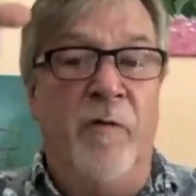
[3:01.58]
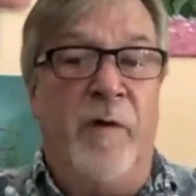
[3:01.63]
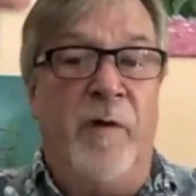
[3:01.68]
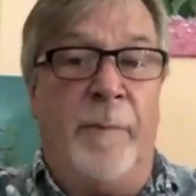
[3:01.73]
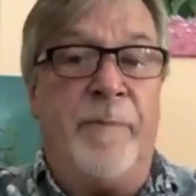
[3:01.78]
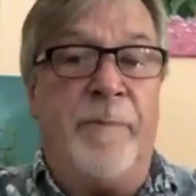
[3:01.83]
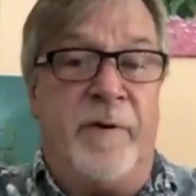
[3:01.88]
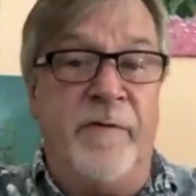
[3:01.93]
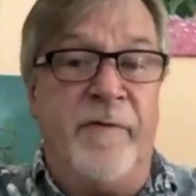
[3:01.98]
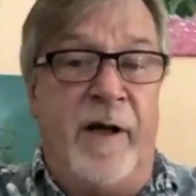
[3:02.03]

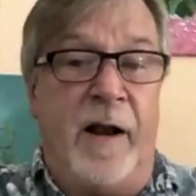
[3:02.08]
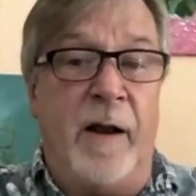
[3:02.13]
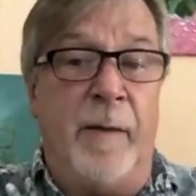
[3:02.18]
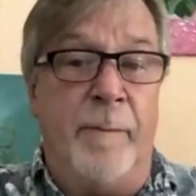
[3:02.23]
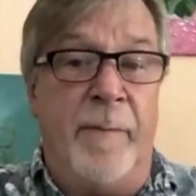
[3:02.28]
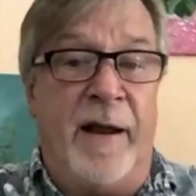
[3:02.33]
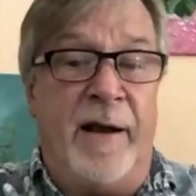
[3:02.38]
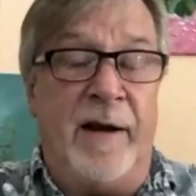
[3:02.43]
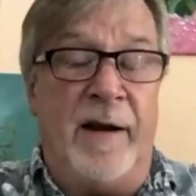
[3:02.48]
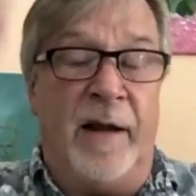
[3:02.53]
up
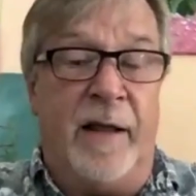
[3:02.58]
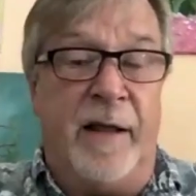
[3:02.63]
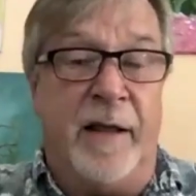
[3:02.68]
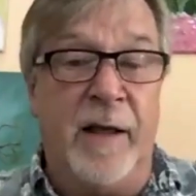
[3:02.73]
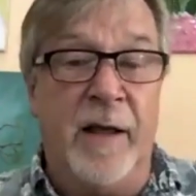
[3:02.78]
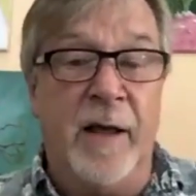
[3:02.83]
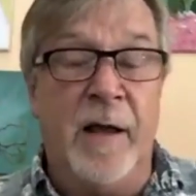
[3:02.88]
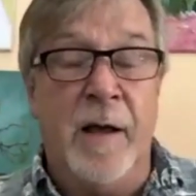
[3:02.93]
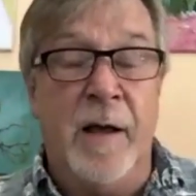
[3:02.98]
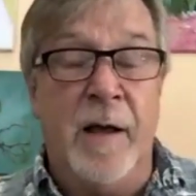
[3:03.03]
developmentally
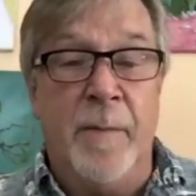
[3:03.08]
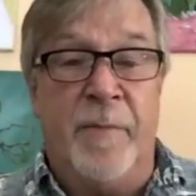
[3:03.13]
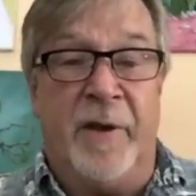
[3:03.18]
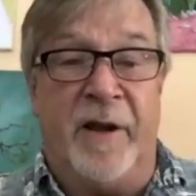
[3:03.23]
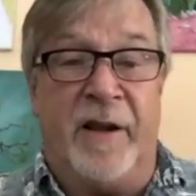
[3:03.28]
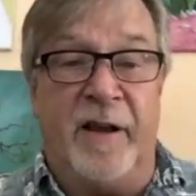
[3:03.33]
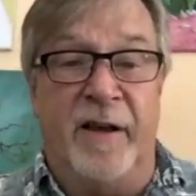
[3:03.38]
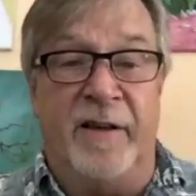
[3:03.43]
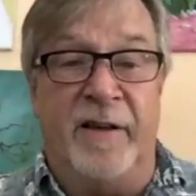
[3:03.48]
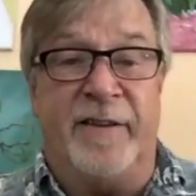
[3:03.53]

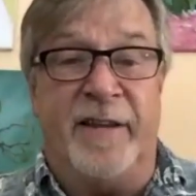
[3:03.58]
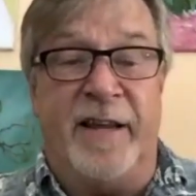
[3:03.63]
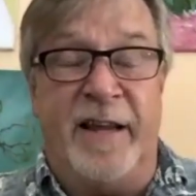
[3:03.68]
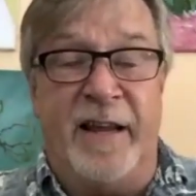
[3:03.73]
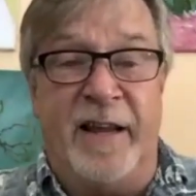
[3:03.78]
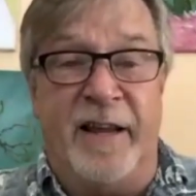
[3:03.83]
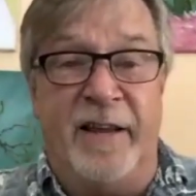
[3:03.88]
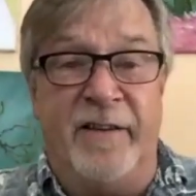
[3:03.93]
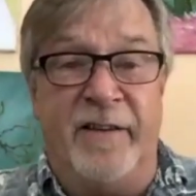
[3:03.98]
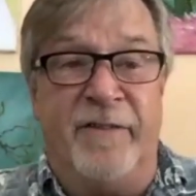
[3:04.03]
because
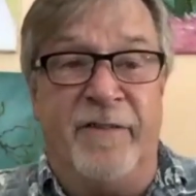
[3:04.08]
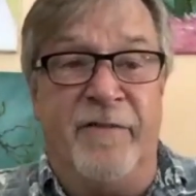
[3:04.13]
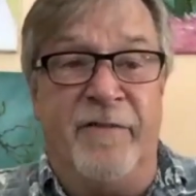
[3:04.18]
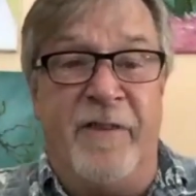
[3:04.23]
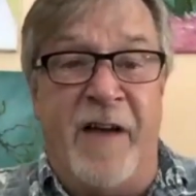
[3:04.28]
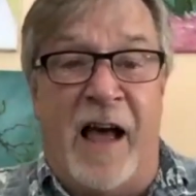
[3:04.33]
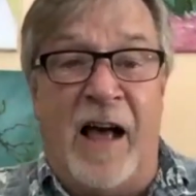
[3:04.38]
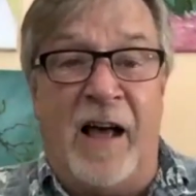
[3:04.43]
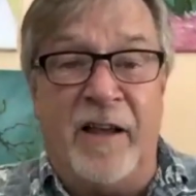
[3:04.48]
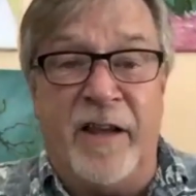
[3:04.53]
he is
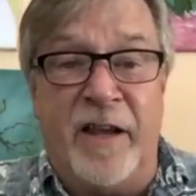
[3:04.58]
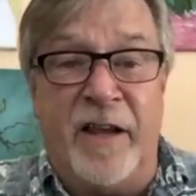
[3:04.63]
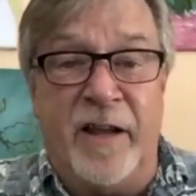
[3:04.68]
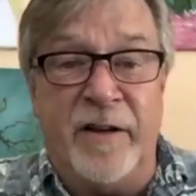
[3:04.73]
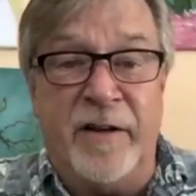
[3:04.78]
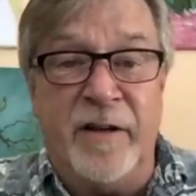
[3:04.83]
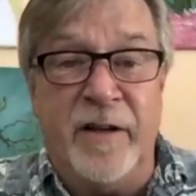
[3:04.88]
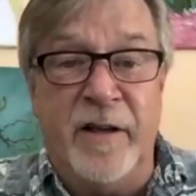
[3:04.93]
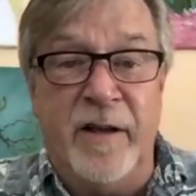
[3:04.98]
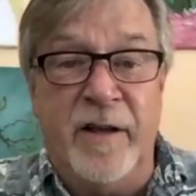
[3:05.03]
valiant
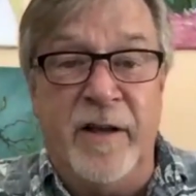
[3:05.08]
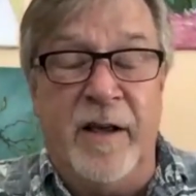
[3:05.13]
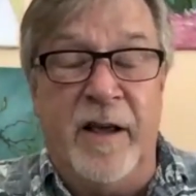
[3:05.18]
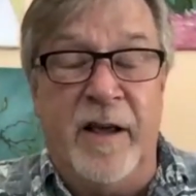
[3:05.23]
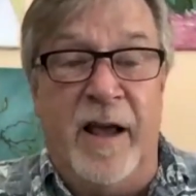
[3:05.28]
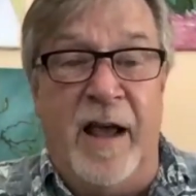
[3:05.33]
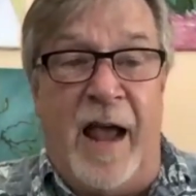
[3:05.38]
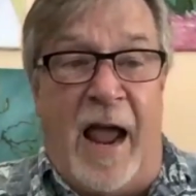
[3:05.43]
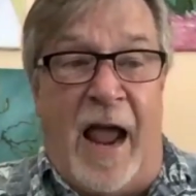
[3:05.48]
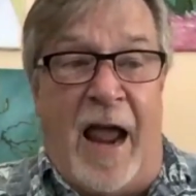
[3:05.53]

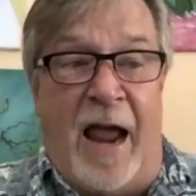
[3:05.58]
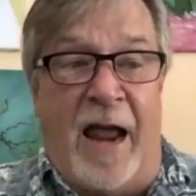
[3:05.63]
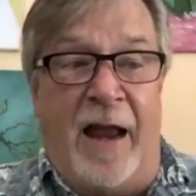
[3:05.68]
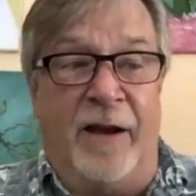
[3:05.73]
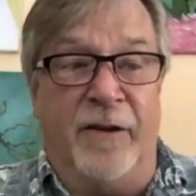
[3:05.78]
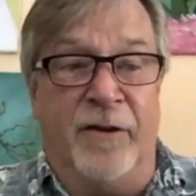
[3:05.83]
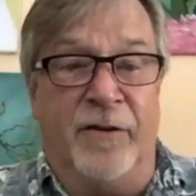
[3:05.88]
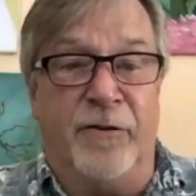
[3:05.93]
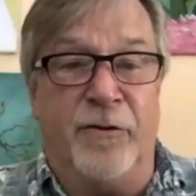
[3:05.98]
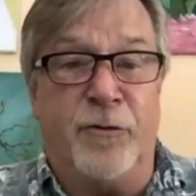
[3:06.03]

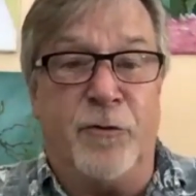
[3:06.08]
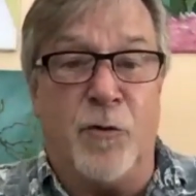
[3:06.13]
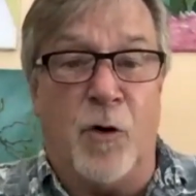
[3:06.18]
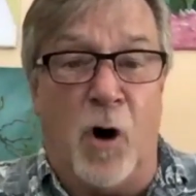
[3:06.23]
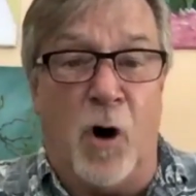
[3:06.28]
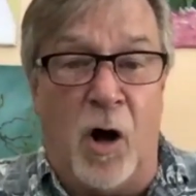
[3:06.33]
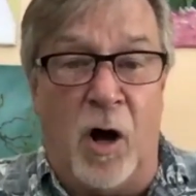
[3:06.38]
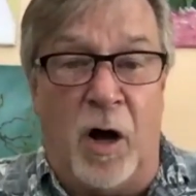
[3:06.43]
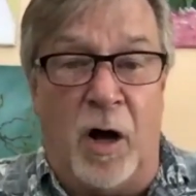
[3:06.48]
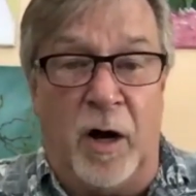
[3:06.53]
and
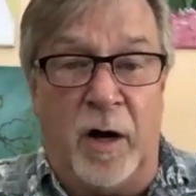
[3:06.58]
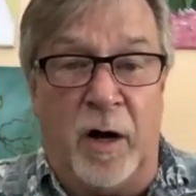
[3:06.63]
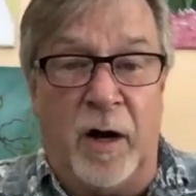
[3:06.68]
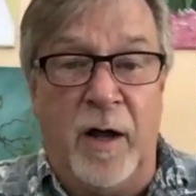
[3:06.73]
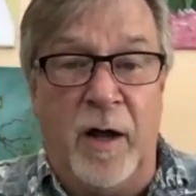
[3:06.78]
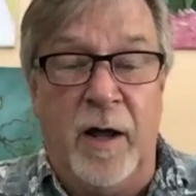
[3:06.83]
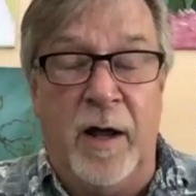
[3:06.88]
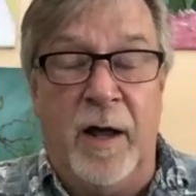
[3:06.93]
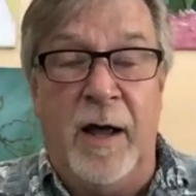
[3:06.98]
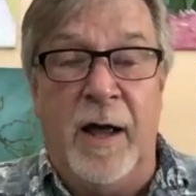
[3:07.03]
strong
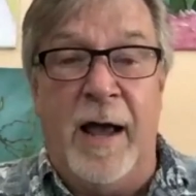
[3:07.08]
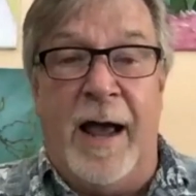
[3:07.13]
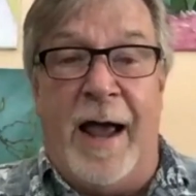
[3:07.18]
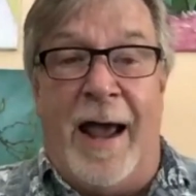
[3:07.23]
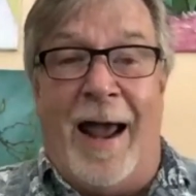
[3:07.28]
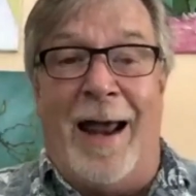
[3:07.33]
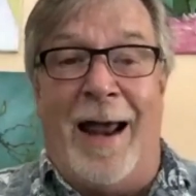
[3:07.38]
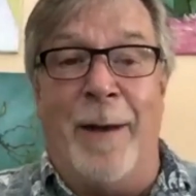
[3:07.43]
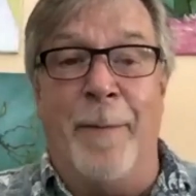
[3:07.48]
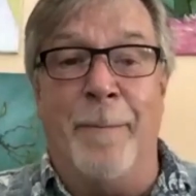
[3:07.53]

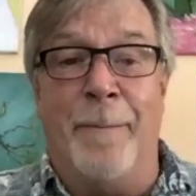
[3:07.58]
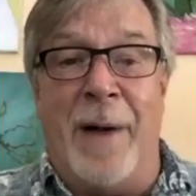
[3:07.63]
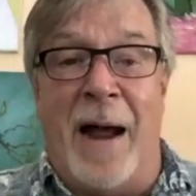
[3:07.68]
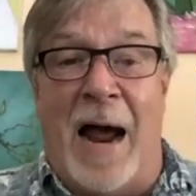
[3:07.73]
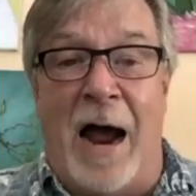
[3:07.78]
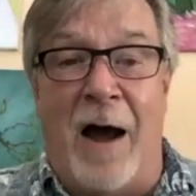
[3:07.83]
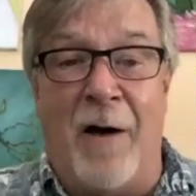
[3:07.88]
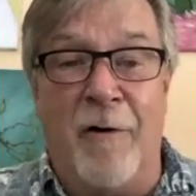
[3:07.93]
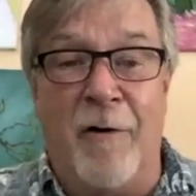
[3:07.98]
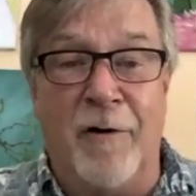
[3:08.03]
and
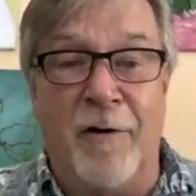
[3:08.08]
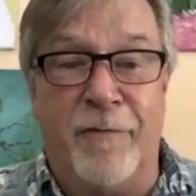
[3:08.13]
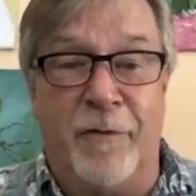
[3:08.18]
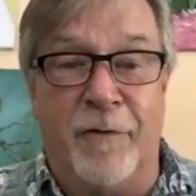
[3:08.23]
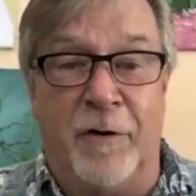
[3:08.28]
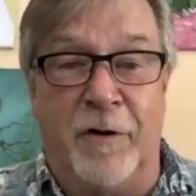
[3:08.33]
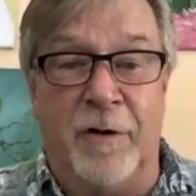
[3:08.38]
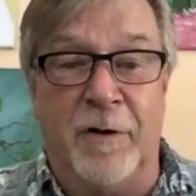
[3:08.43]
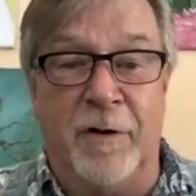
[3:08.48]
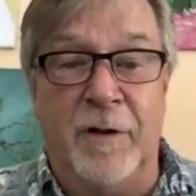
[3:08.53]

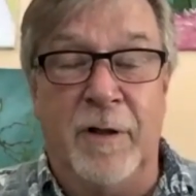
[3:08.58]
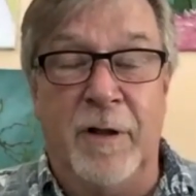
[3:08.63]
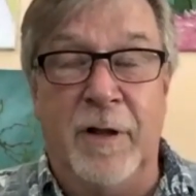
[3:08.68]
powerful,